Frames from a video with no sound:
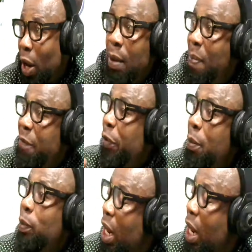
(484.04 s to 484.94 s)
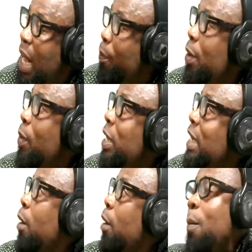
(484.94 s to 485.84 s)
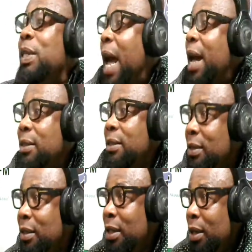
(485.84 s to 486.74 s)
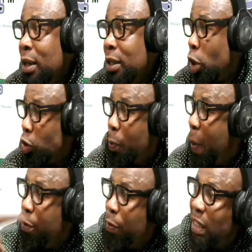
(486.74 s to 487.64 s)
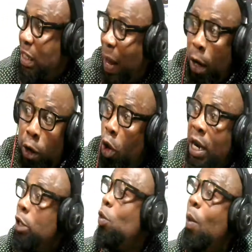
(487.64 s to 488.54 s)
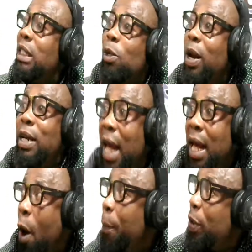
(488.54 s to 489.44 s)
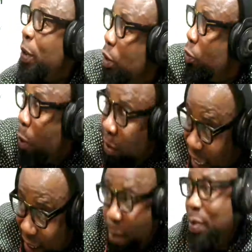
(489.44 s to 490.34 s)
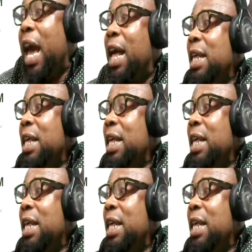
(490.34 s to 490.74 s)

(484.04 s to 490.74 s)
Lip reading: Tony Buffon, Tony Abon, when you know, and copy that. George Paul, you had the Ballon d'Or, and see what that opportunity will suck Kabia.